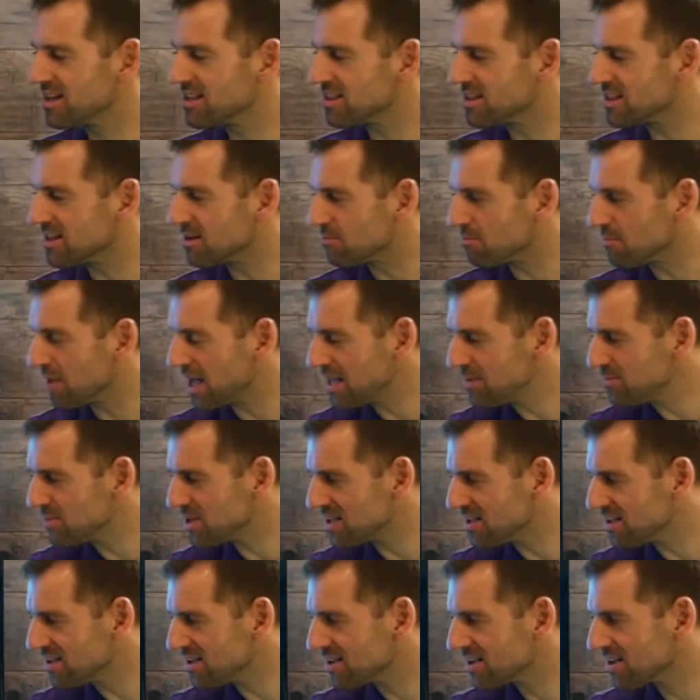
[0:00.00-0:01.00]
then
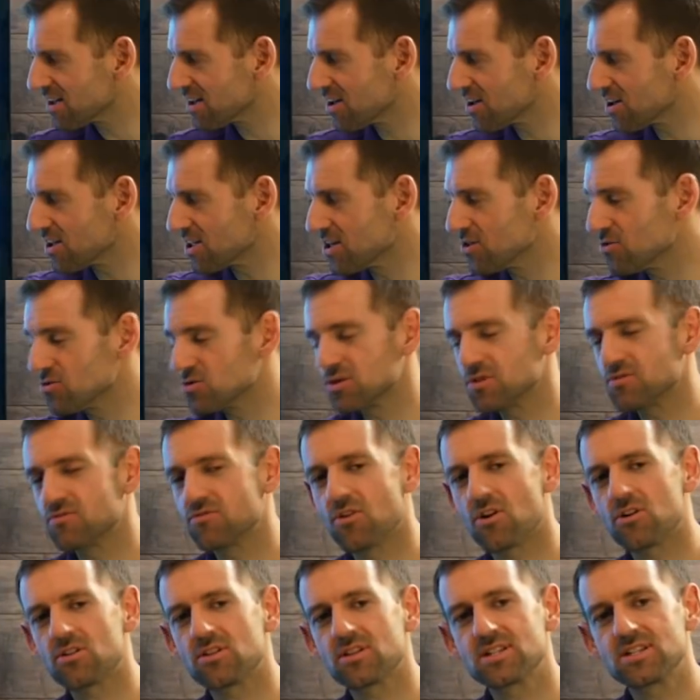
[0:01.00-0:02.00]
maybe you should
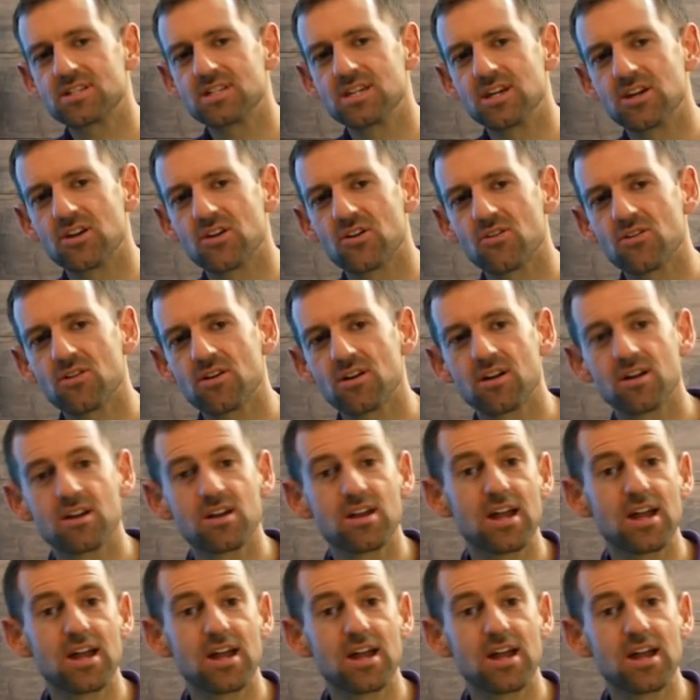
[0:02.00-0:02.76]
volunteer